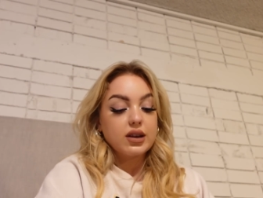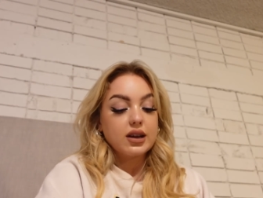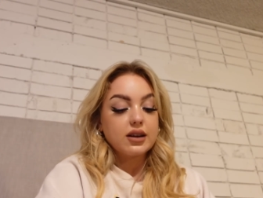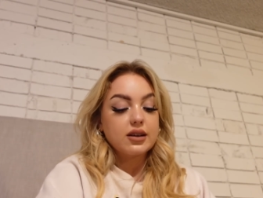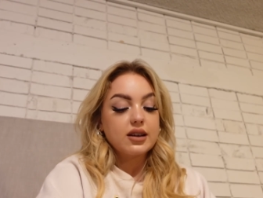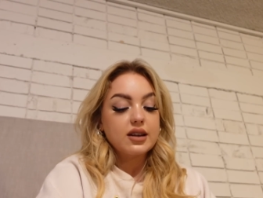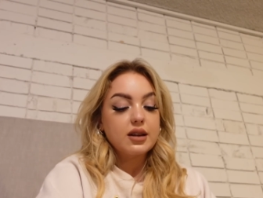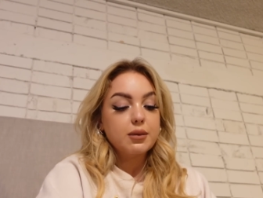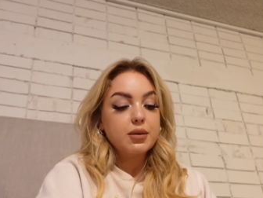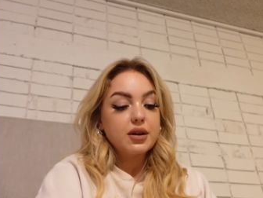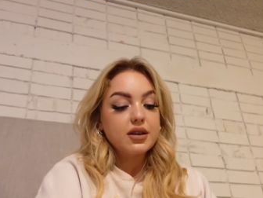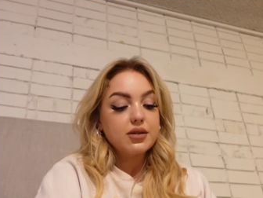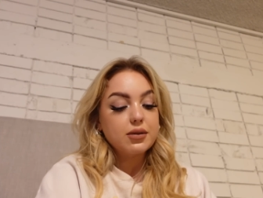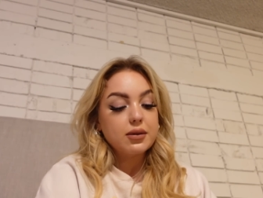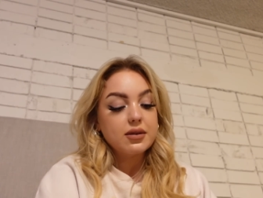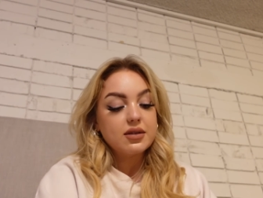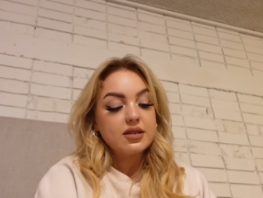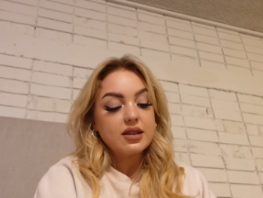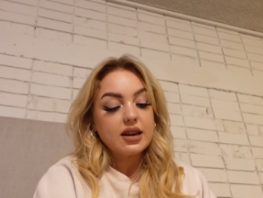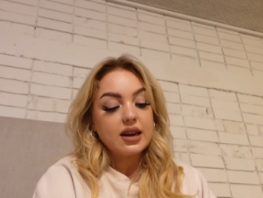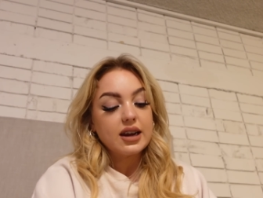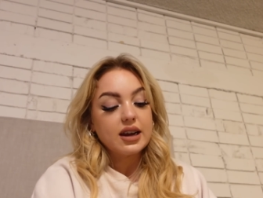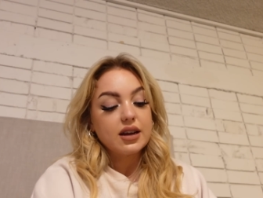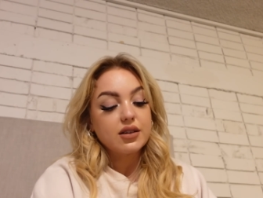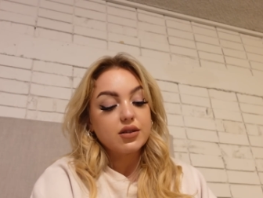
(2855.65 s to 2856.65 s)
Luckily the place we're
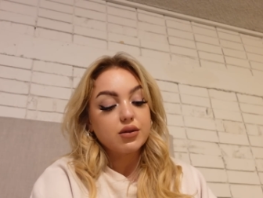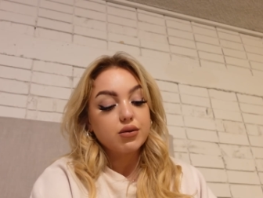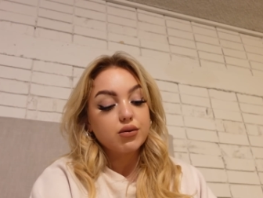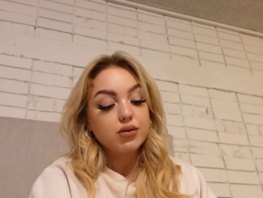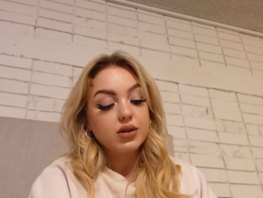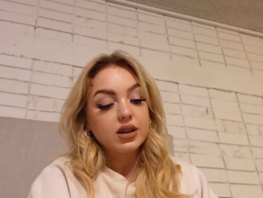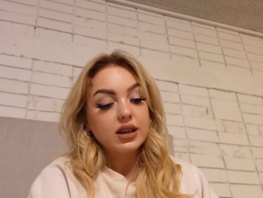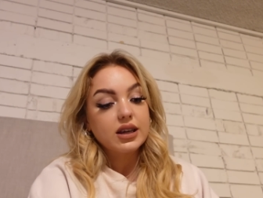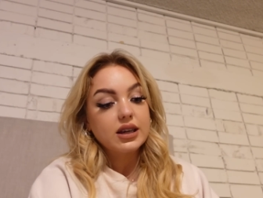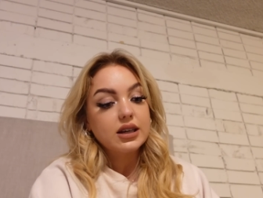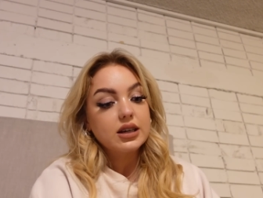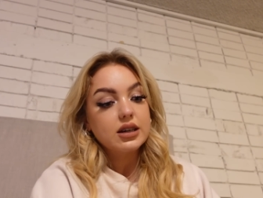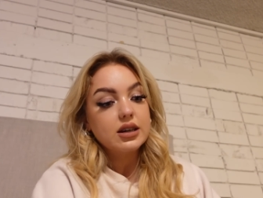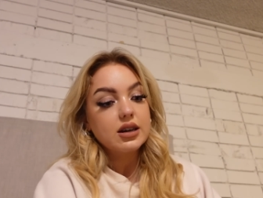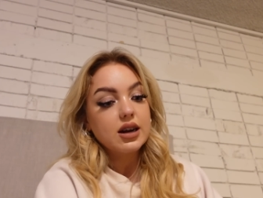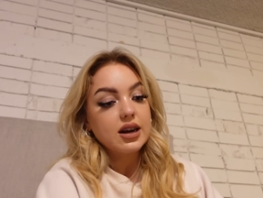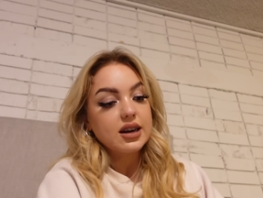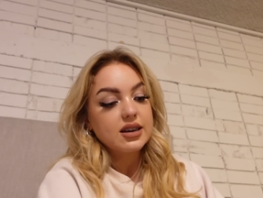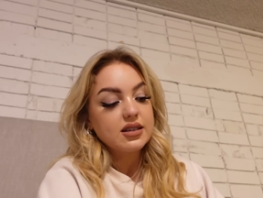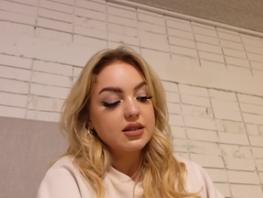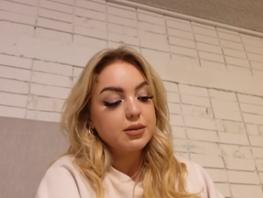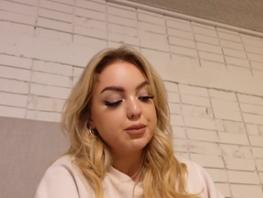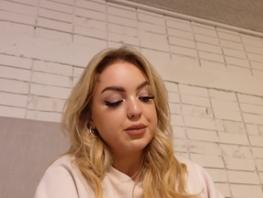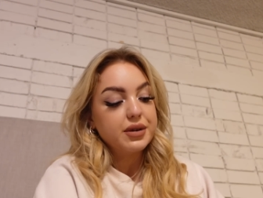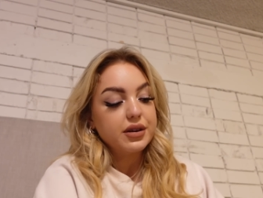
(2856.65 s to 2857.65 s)
staying has a really
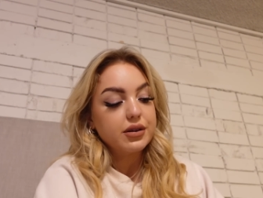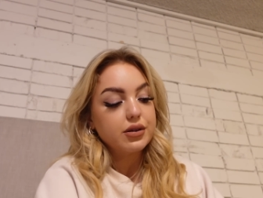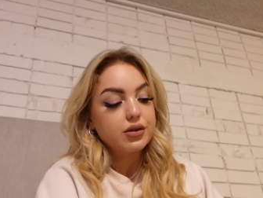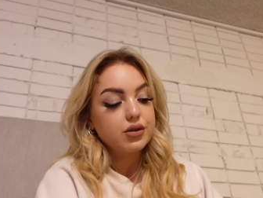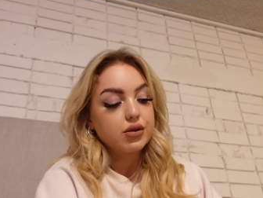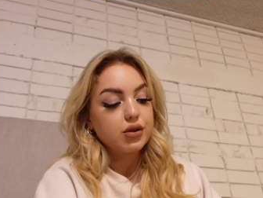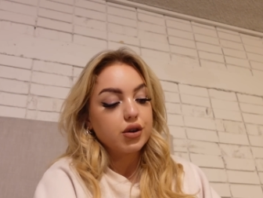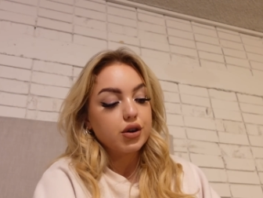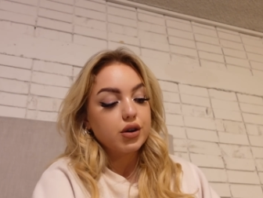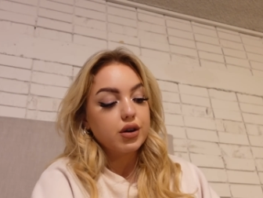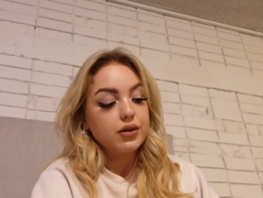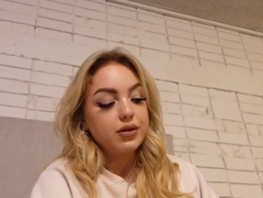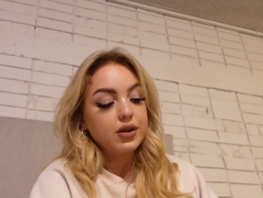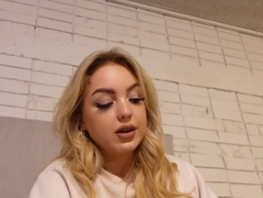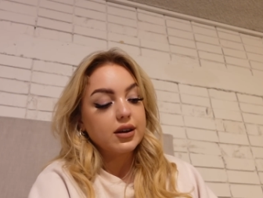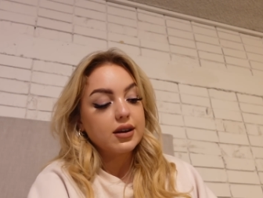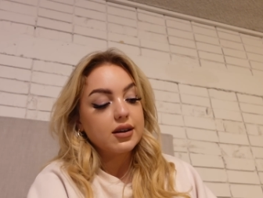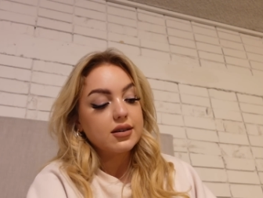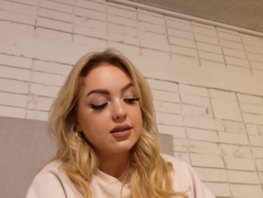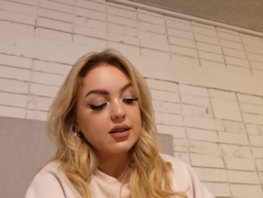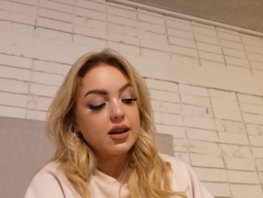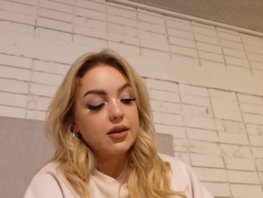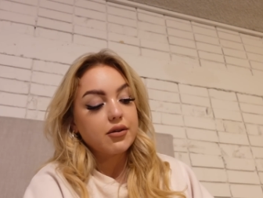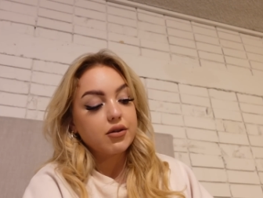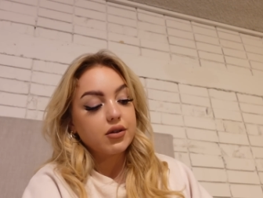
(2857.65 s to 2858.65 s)
nice bistro. If you
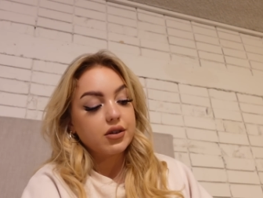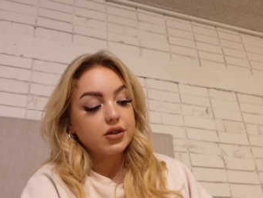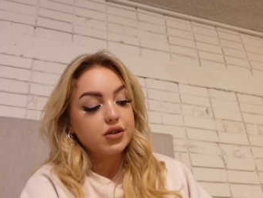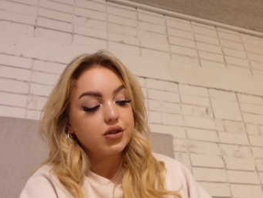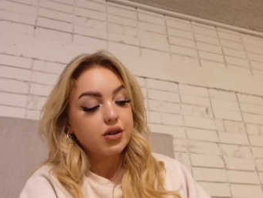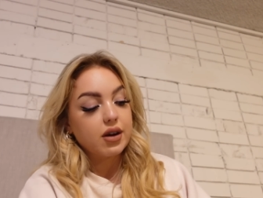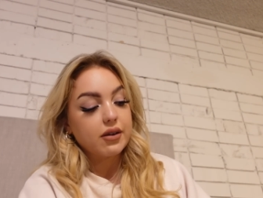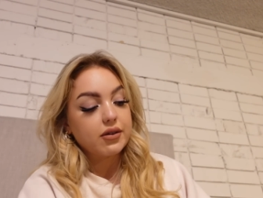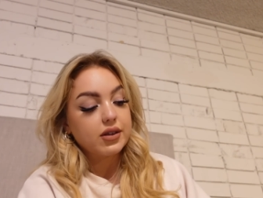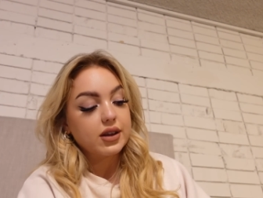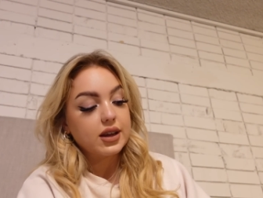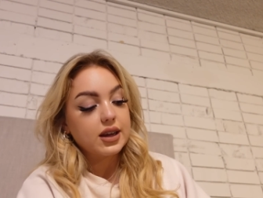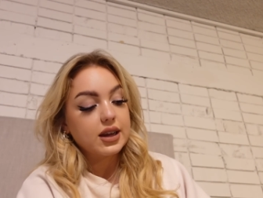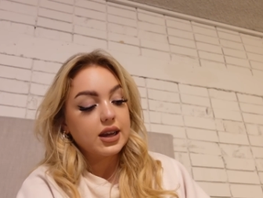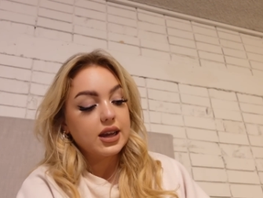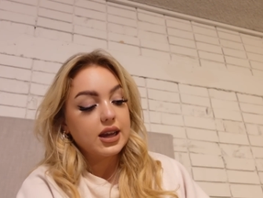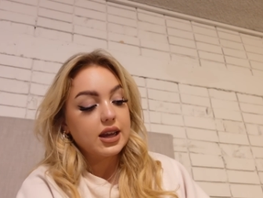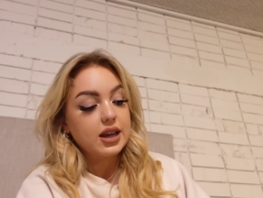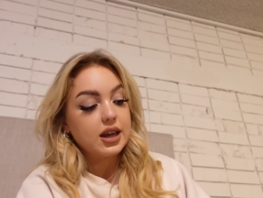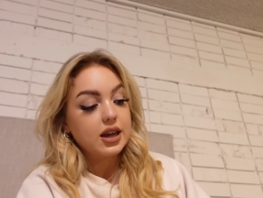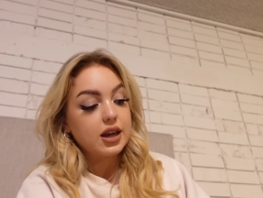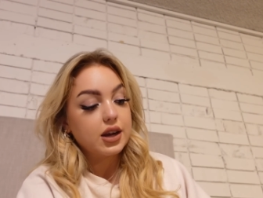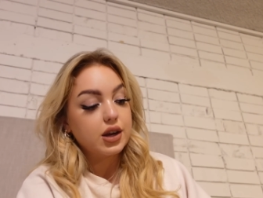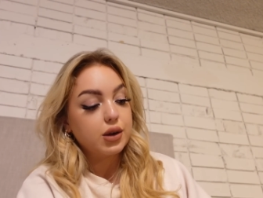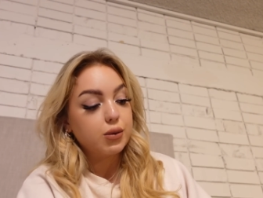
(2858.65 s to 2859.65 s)
guys ever are traveling
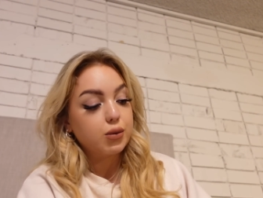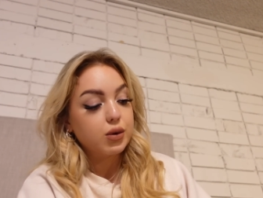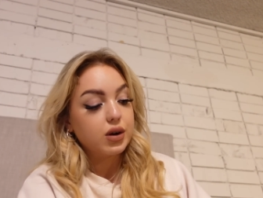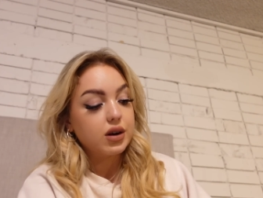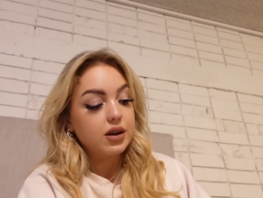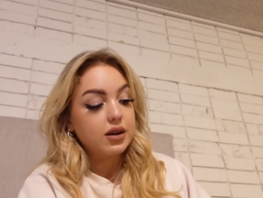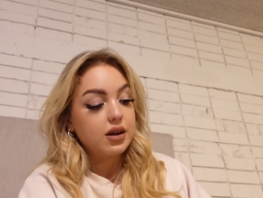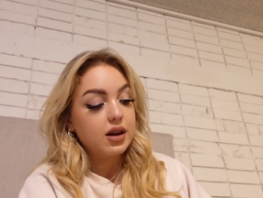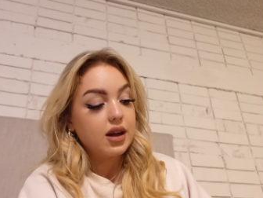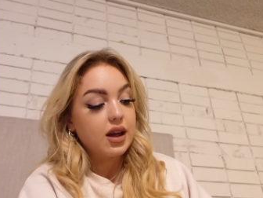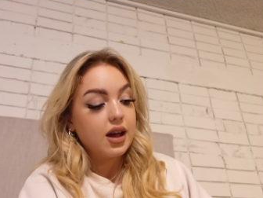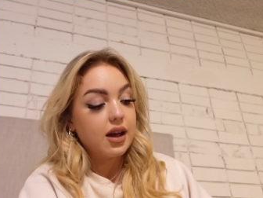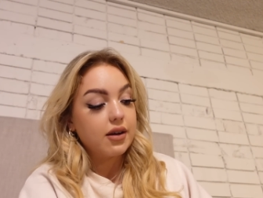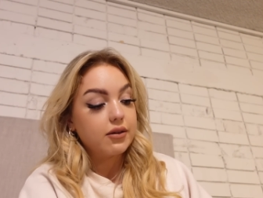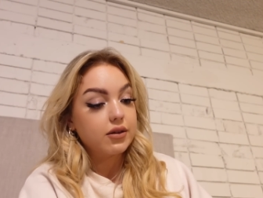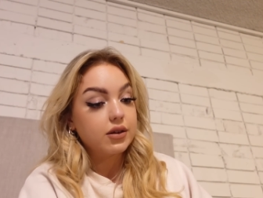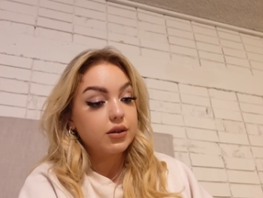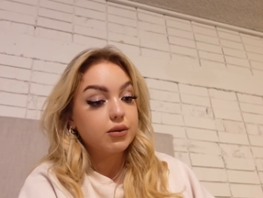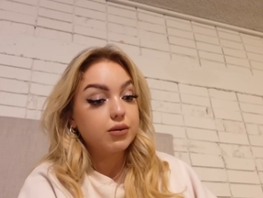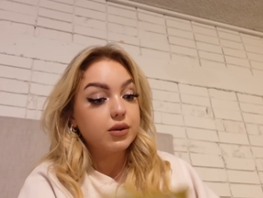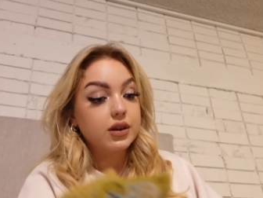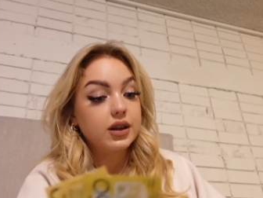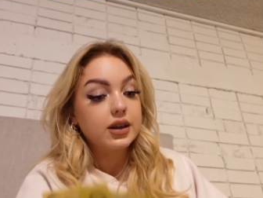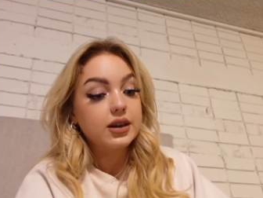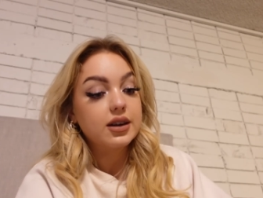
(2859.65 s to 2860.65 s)
here and you want to have
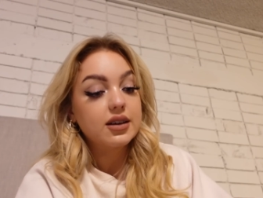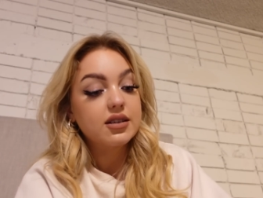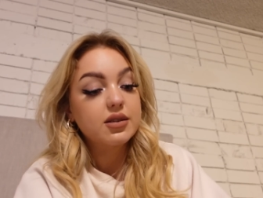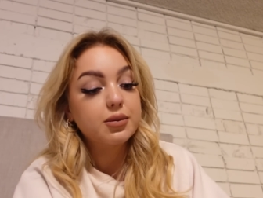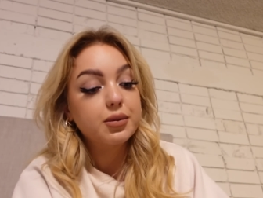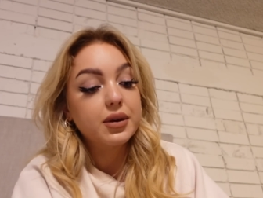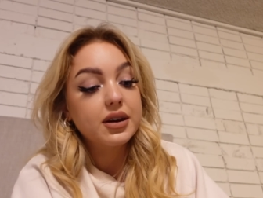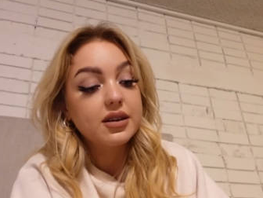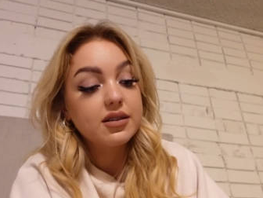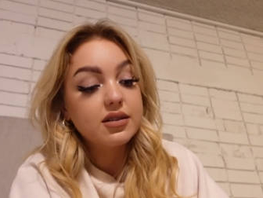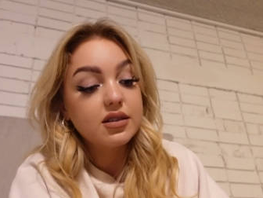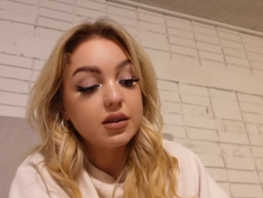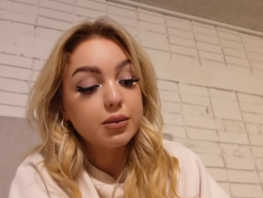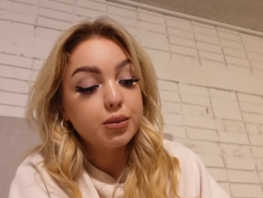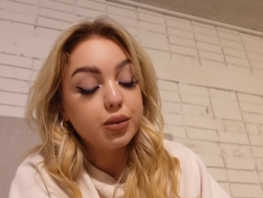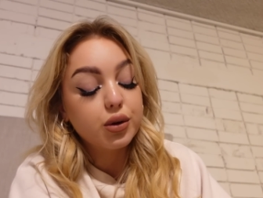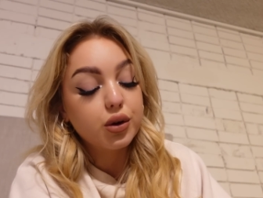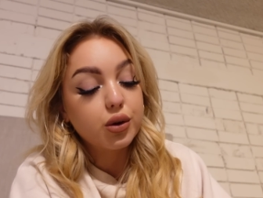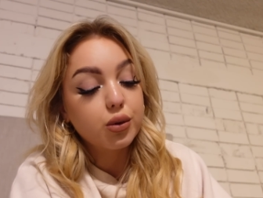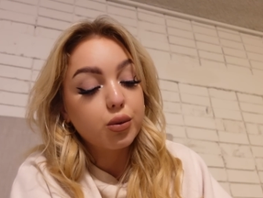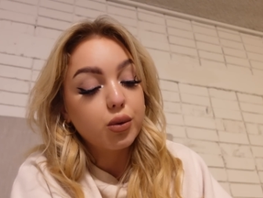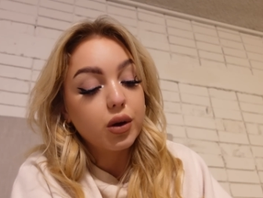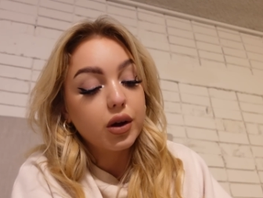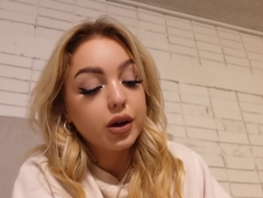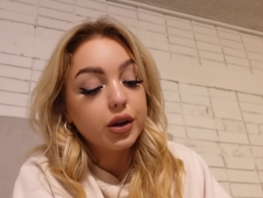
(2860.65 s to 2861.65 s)
a really nice place to
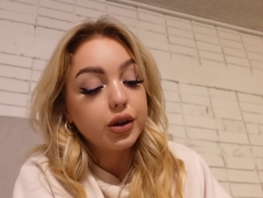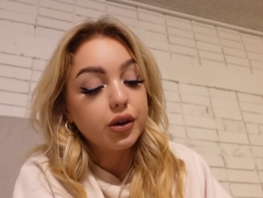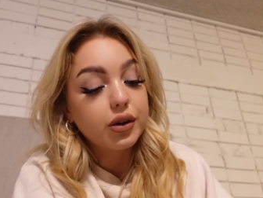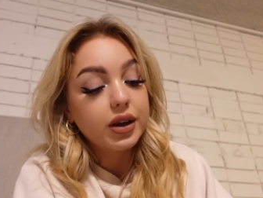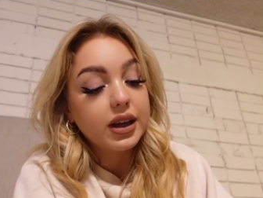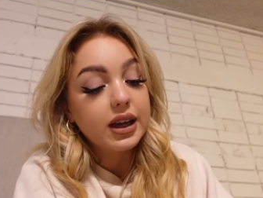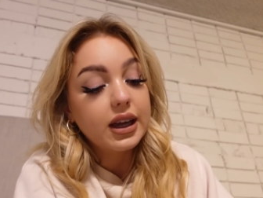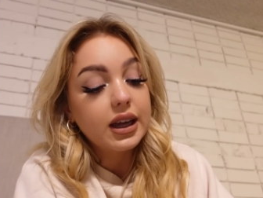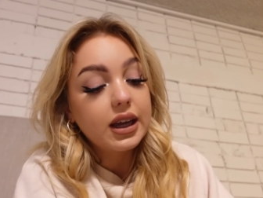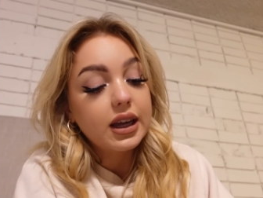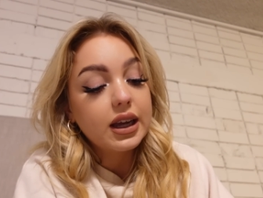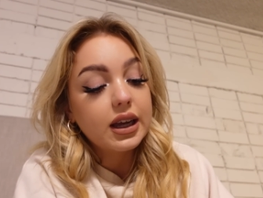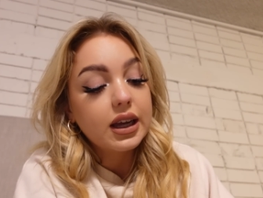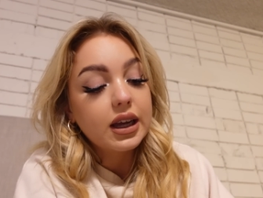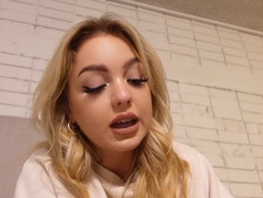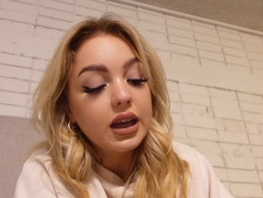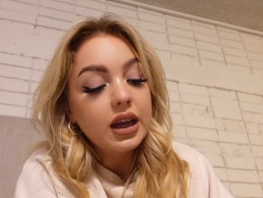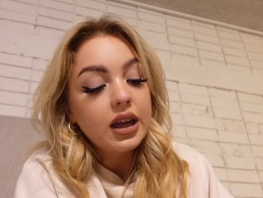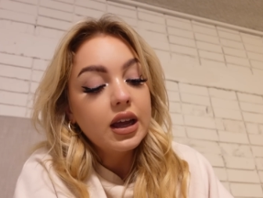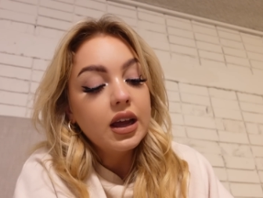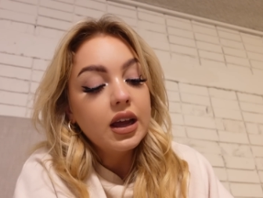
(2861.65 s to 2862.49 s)
book while you're here,